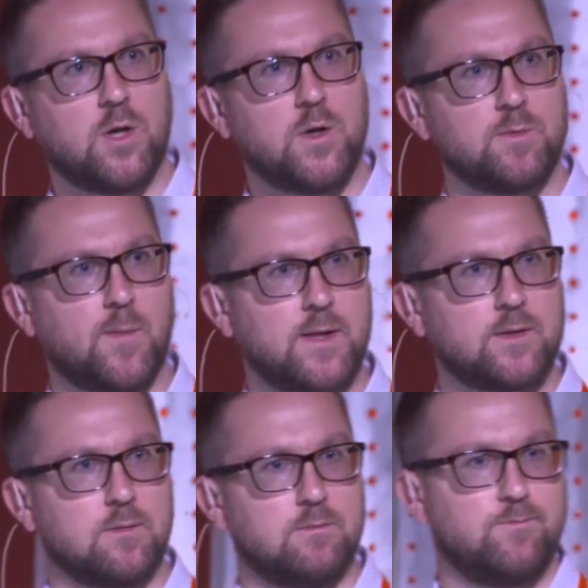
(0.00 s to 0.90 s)
lose
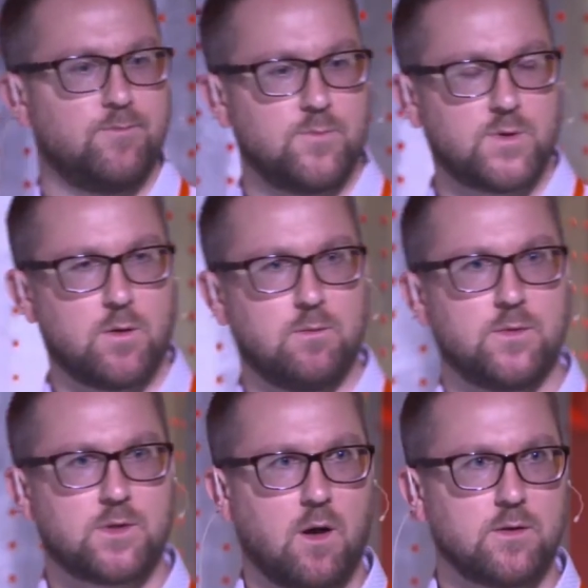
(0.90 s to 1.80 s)
momentum. So
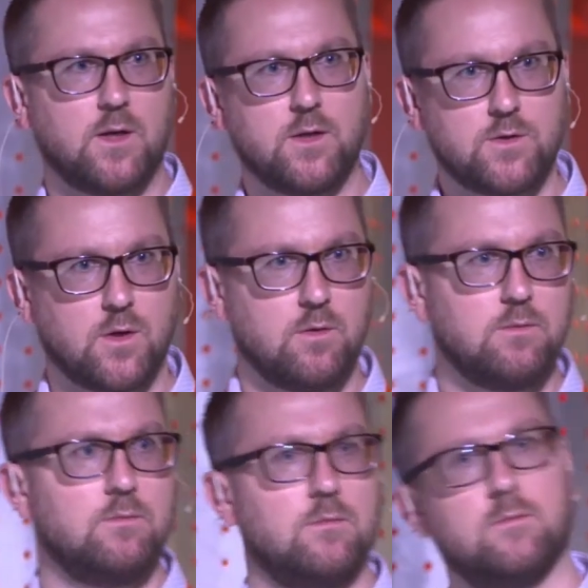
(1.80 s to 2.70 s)
starting in
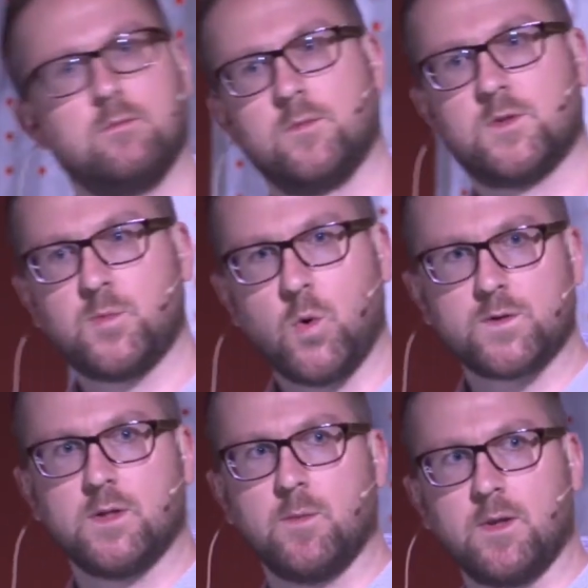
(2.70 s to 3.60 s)
June,
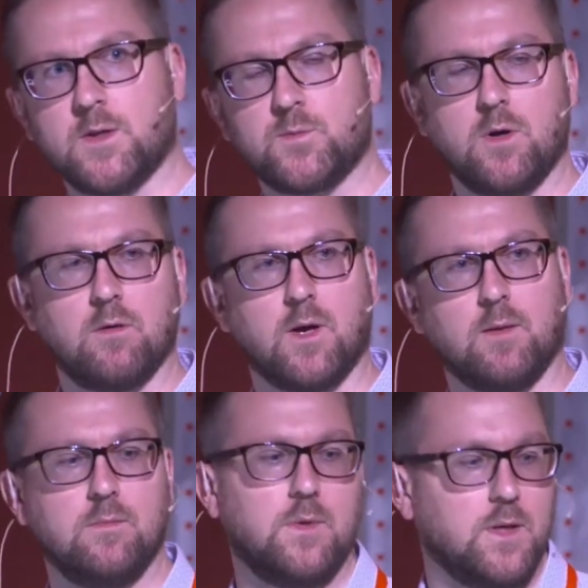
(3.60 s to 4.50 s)
supporting them in this
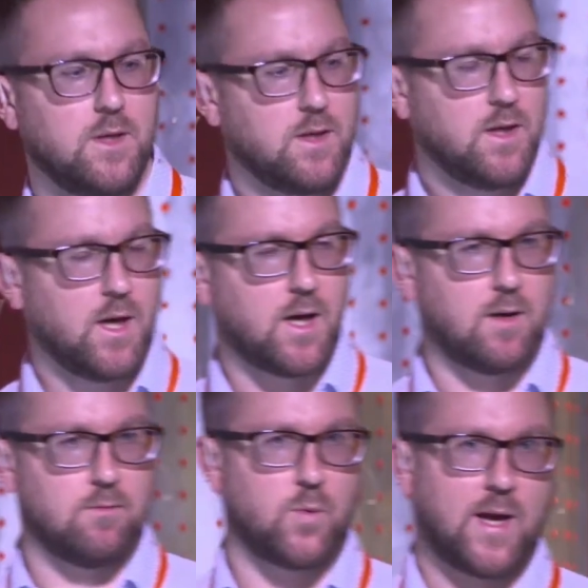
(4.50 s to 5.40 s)
program,
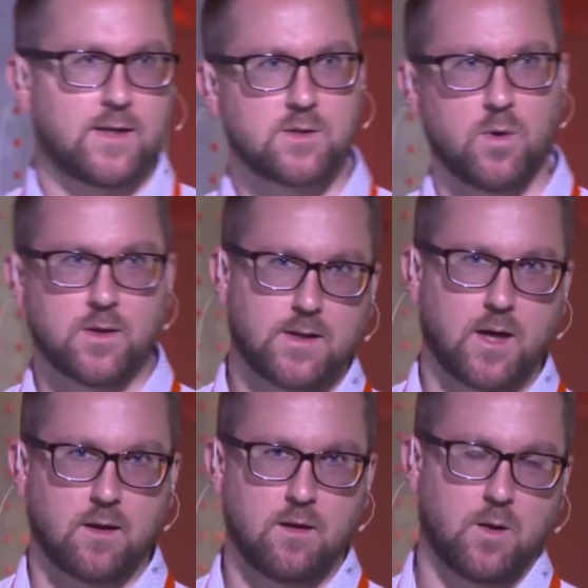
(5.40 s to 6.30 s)
we had to work
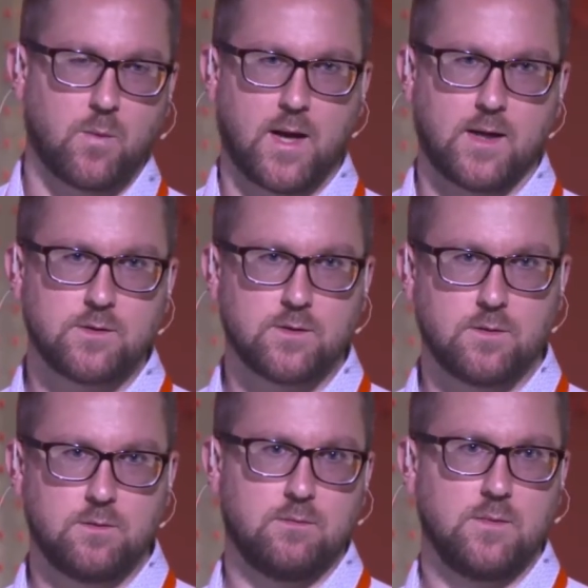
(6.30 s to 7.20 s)
together and we had
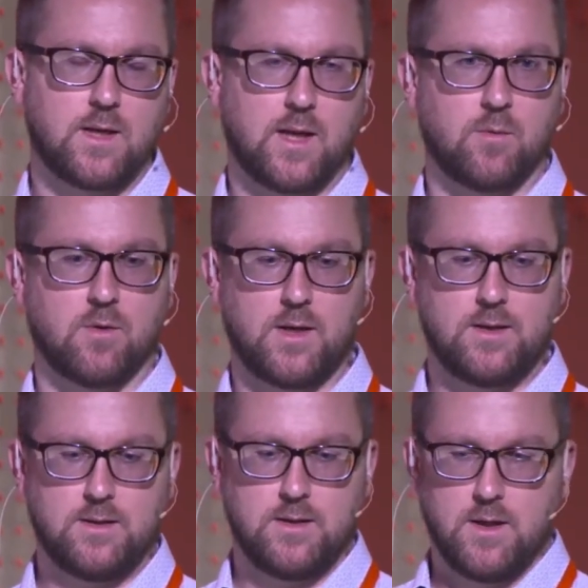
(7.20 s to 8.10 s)
to collaborate.
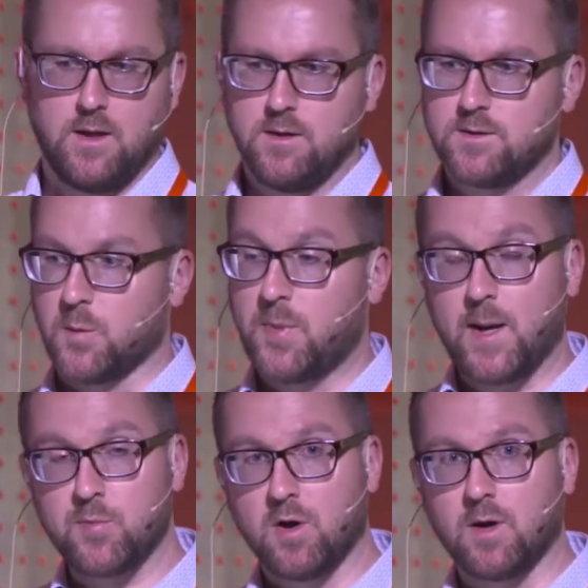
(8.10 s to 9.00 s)
So pair
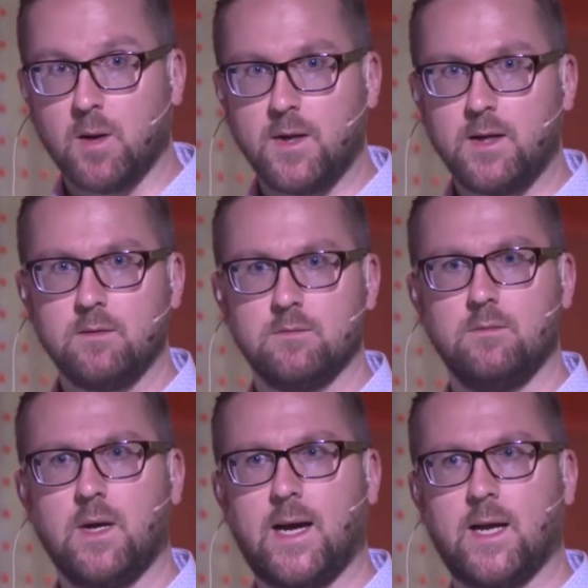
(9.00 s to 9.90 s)
programming
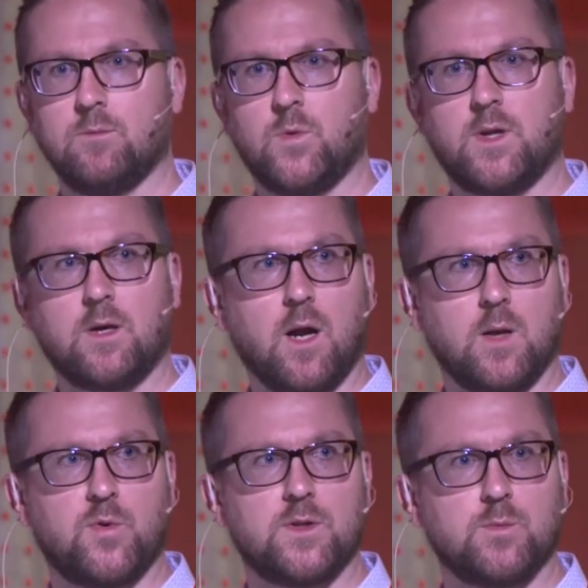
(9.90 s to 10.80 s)
and with the guiding
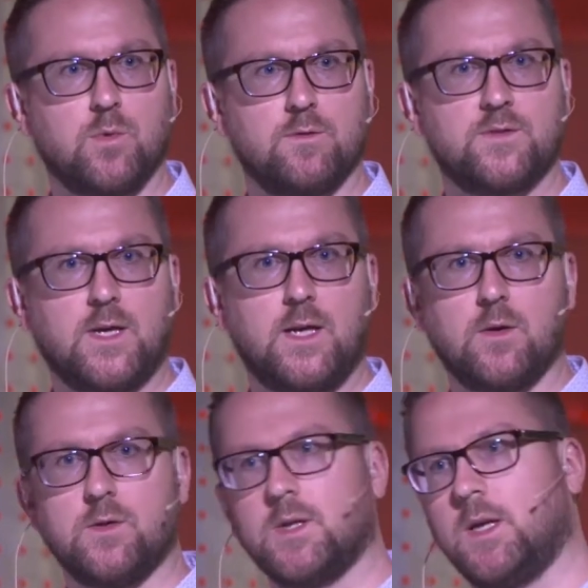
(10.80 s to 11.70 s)
principle of see, do,
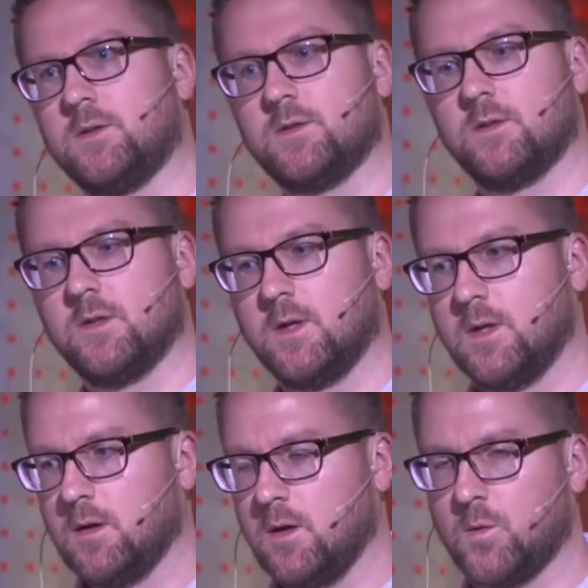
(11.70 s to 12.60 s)
teach
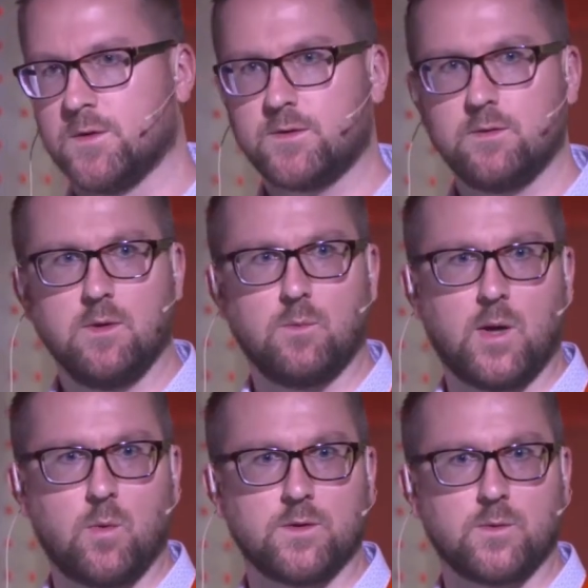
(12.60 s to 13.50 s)
was the way we
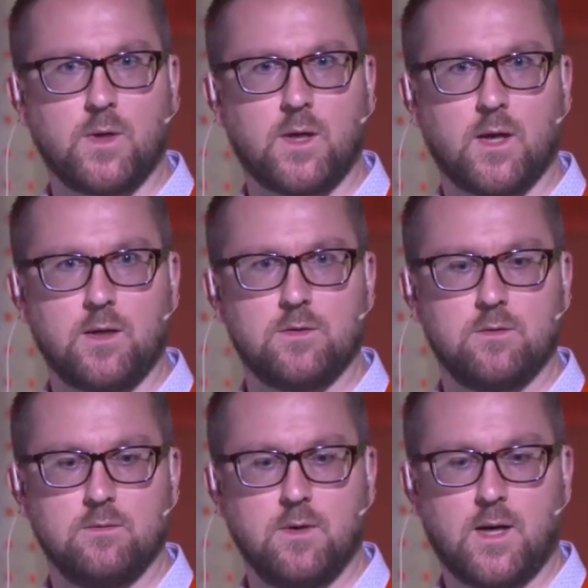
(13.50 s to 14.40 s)
want to engage.
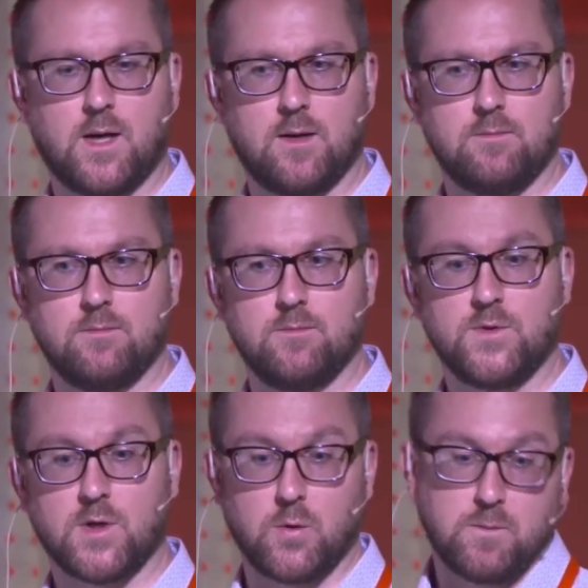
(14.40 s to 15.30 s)

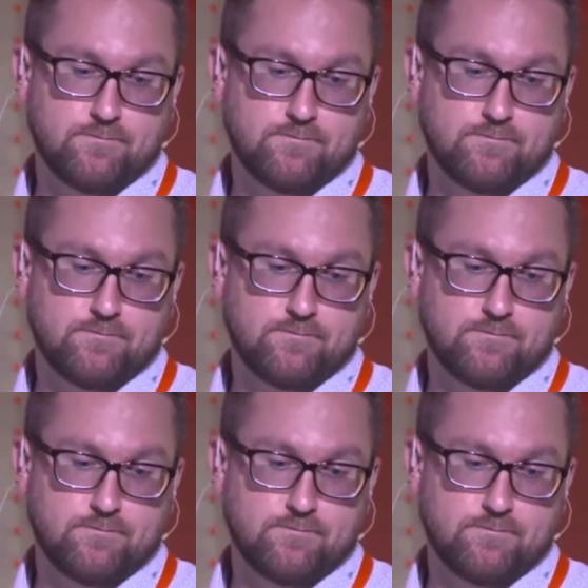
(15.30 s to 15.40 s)
So